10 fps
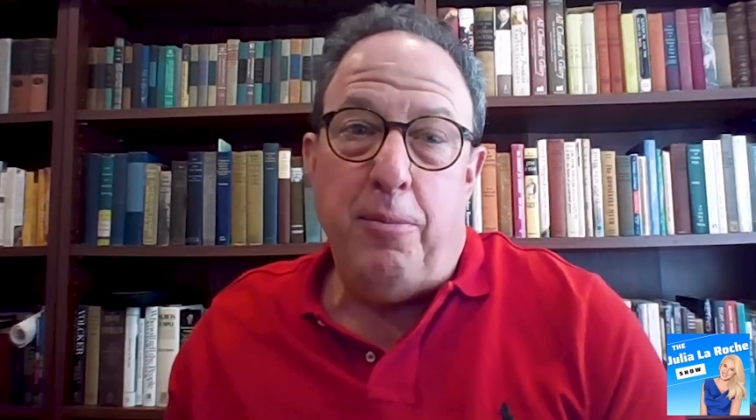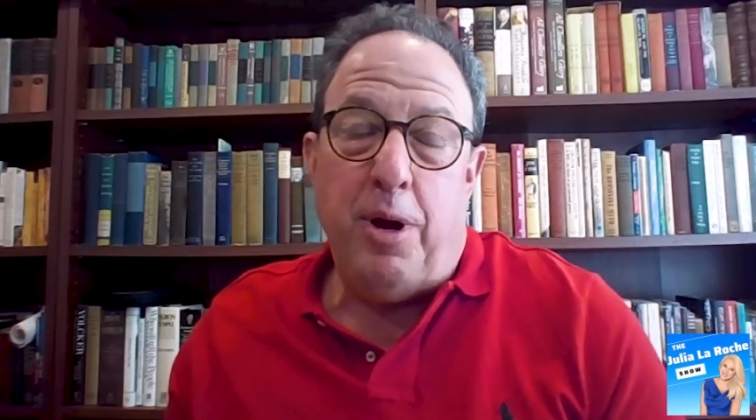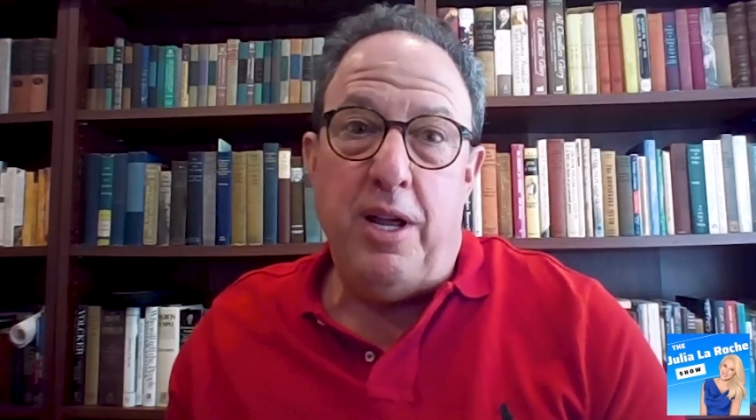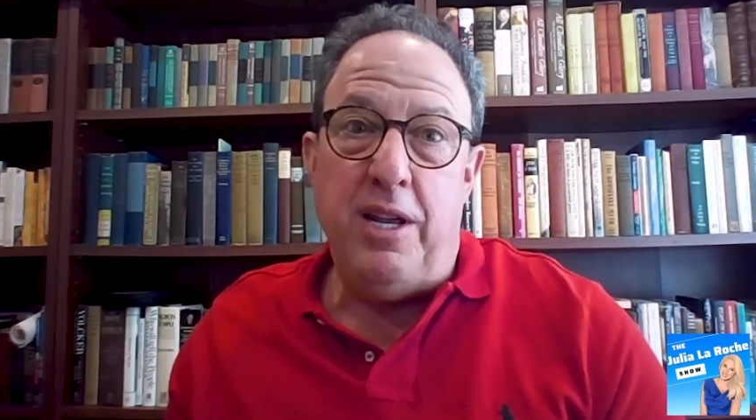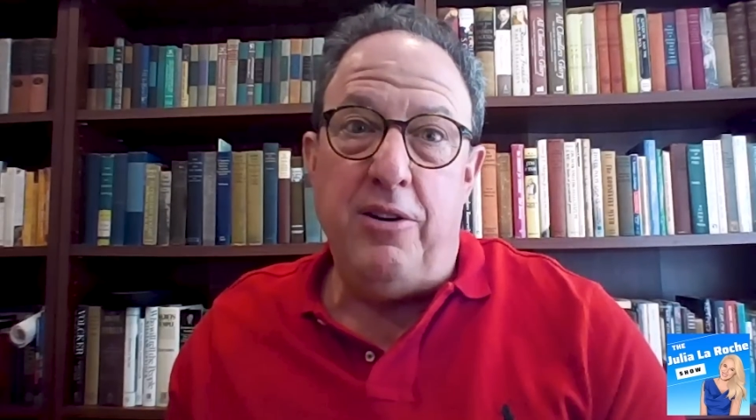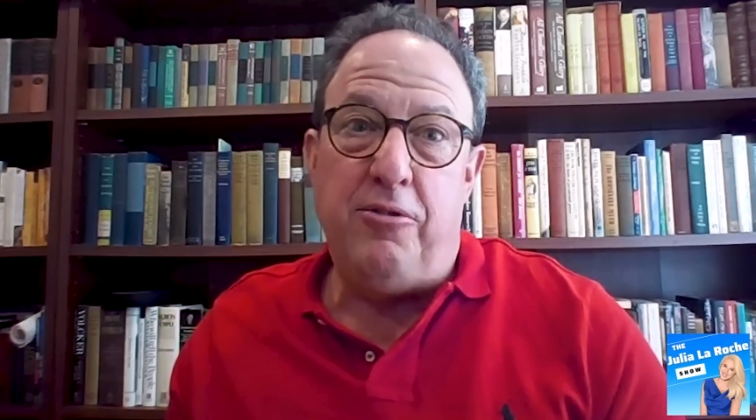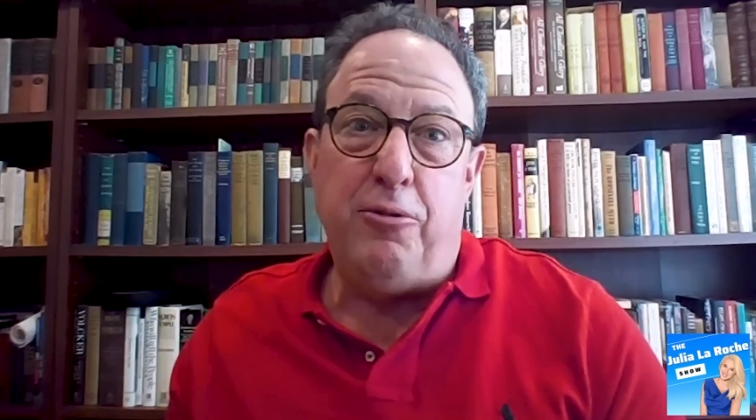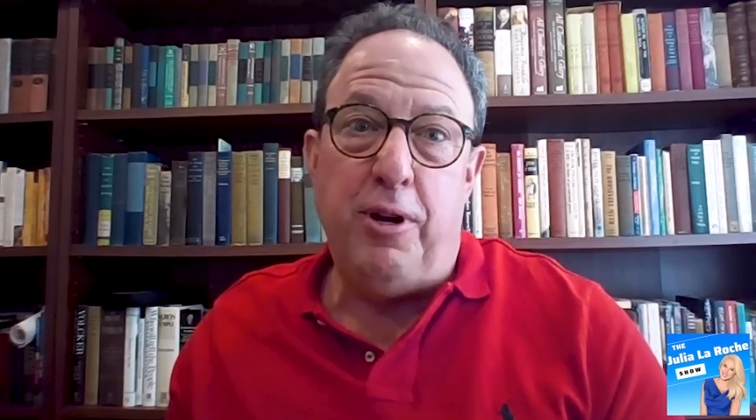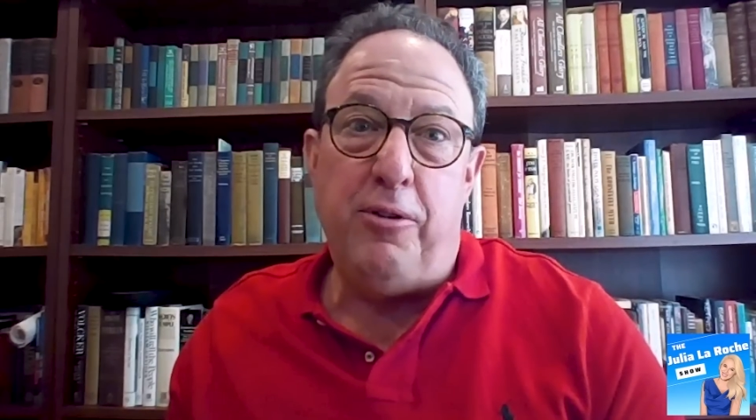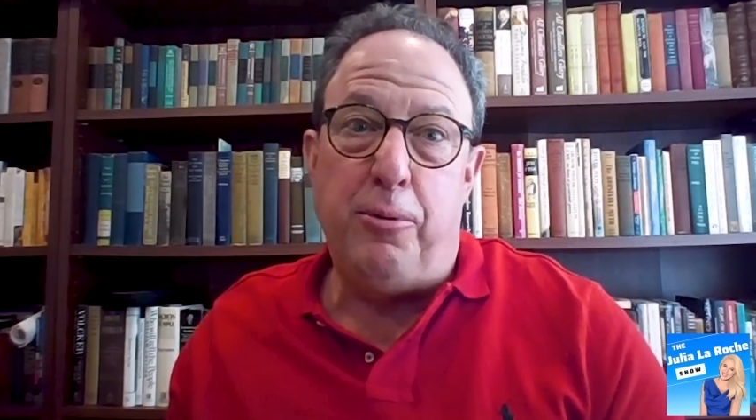my
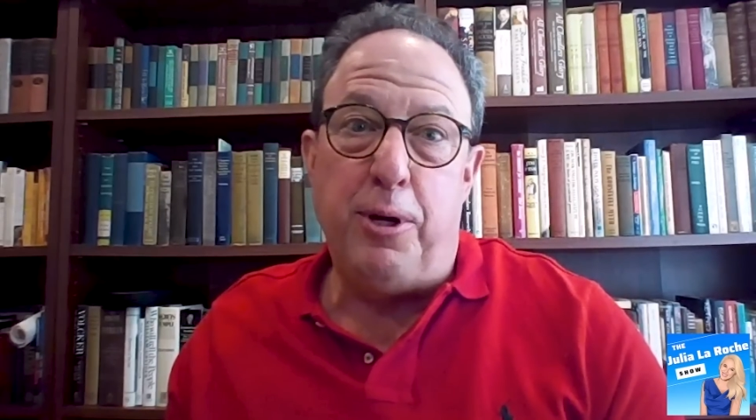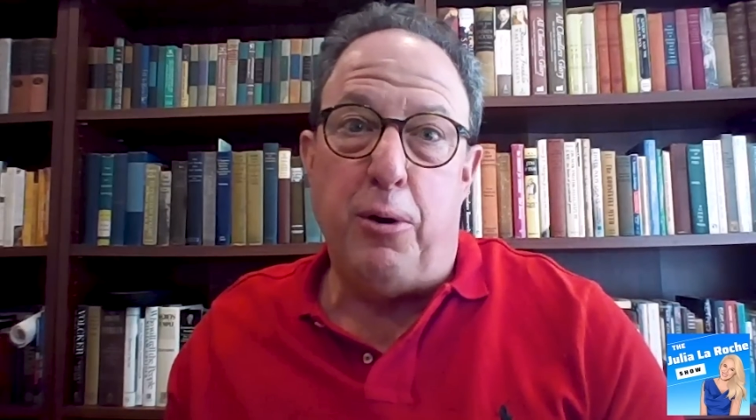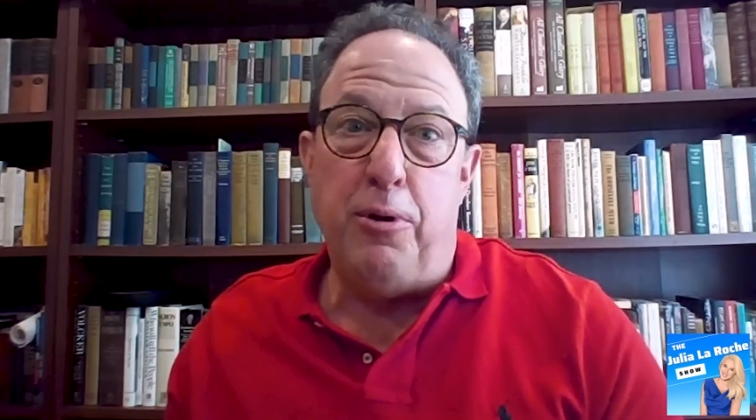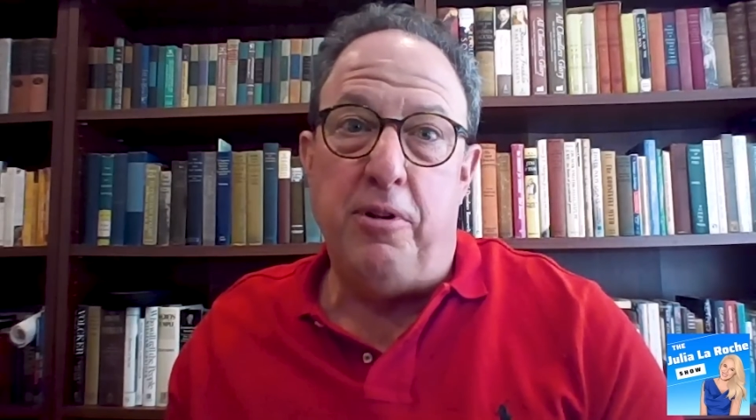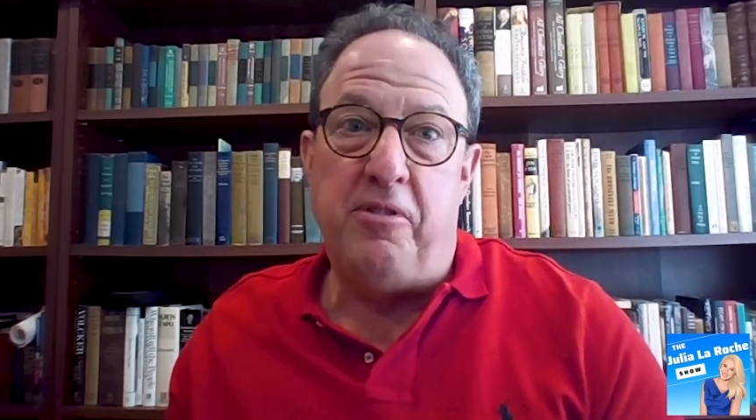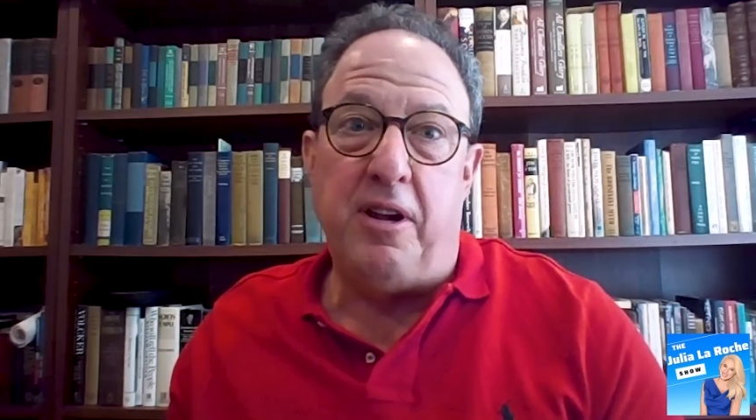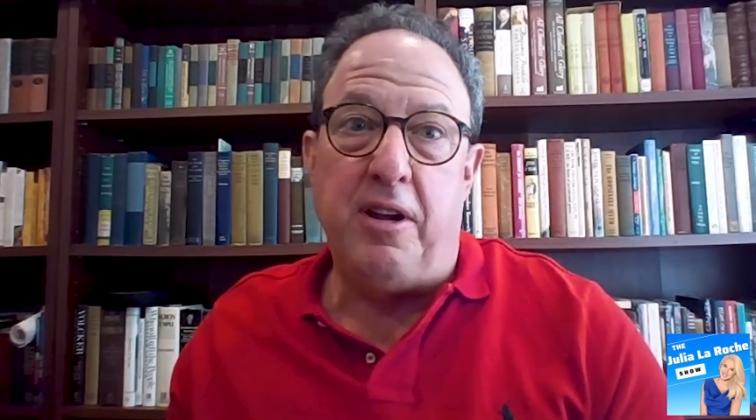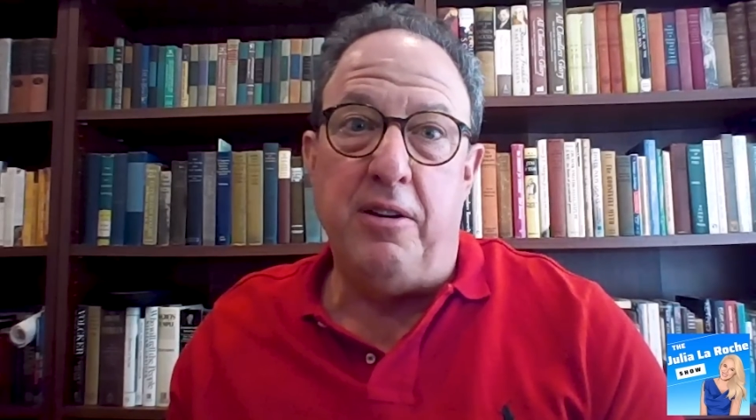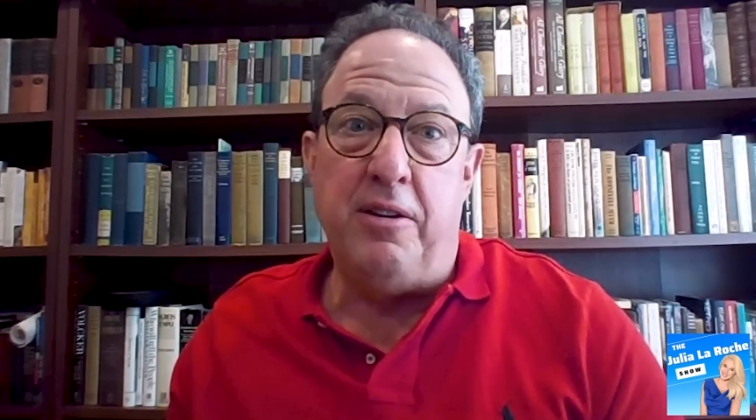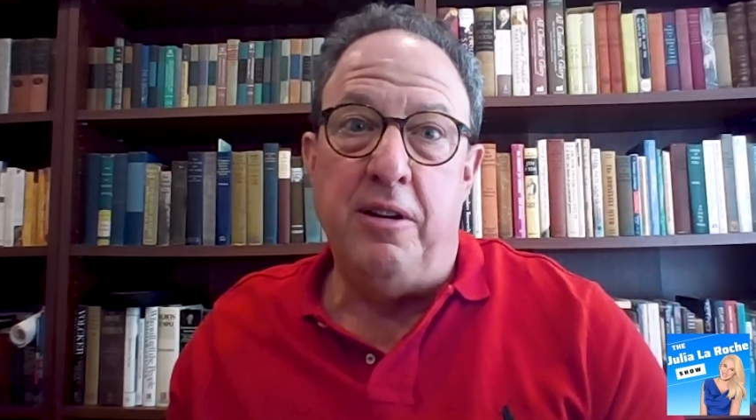industry, as we go into
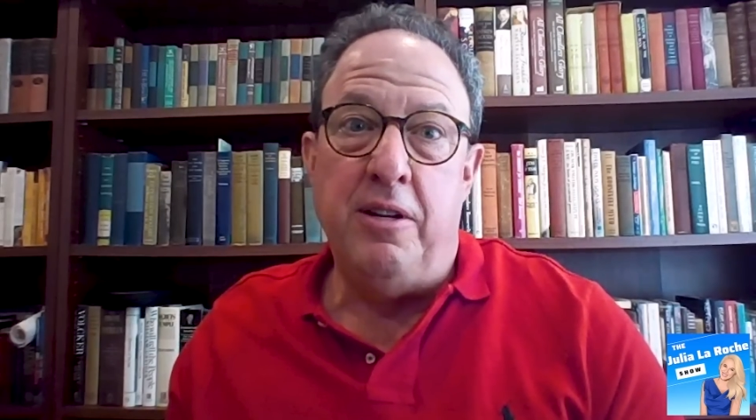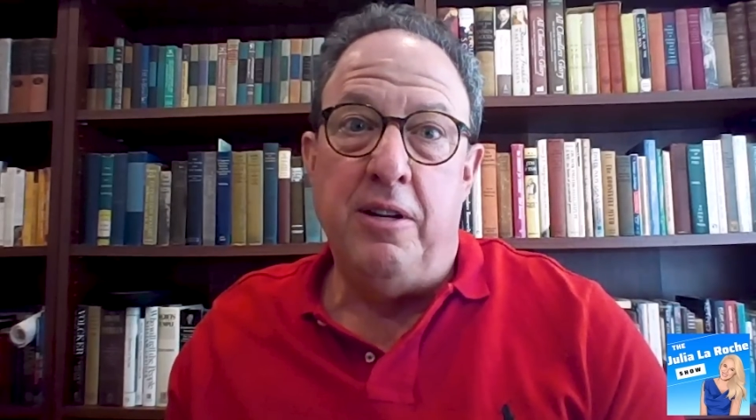second